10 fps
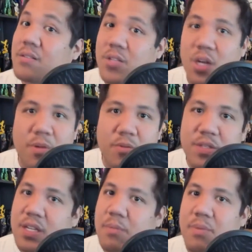Nobody
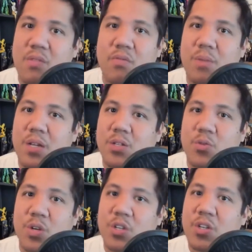was going to pay for my
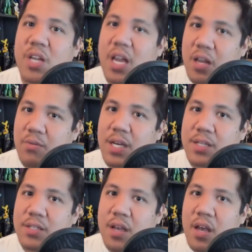tuition
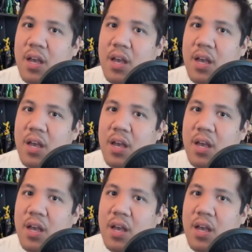anyways.